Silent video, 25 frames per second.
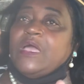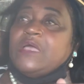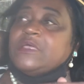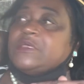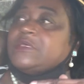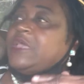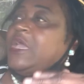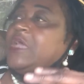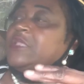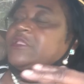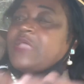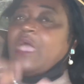
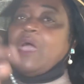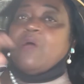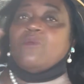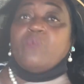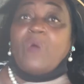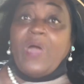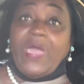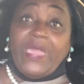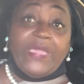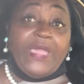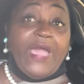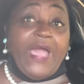get that
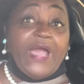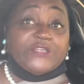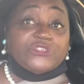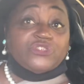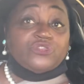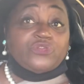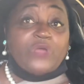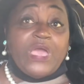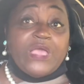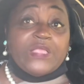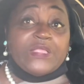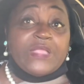White House
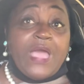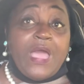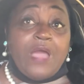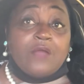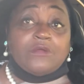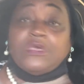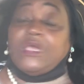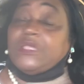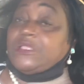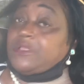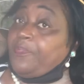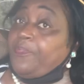straightened out,
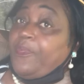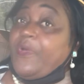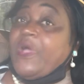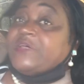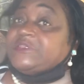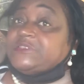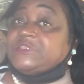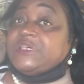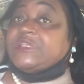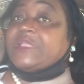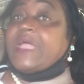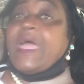get the
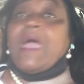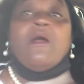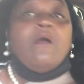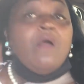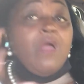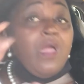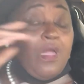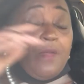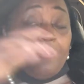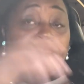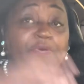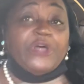president out,
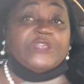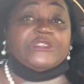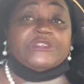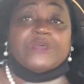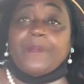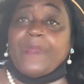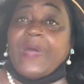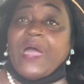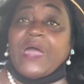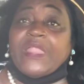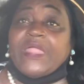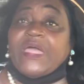and put
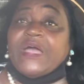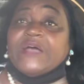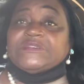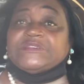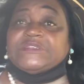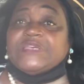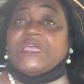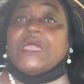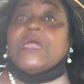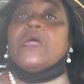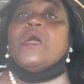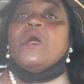somebody else
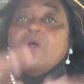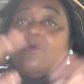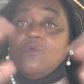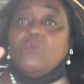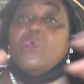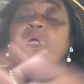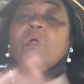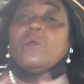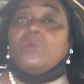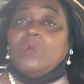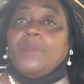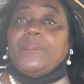in,
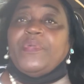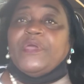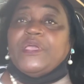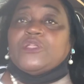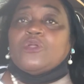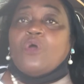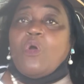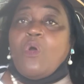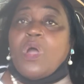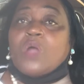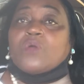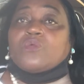we will be
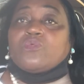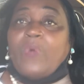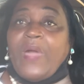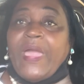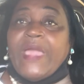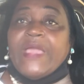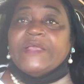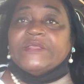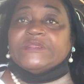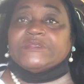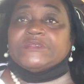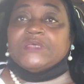doing
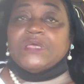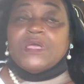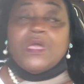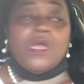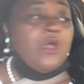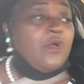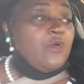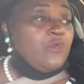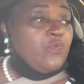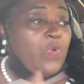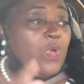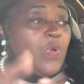great.
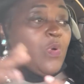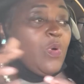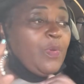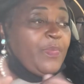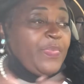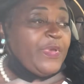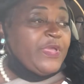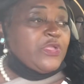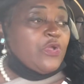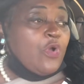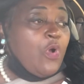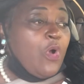We will
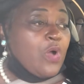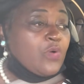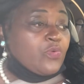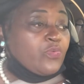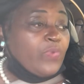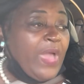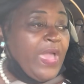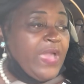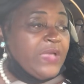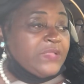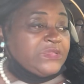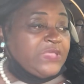be doing
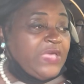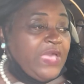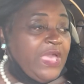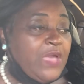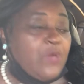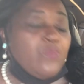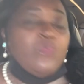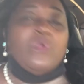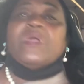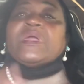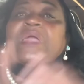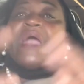great then. We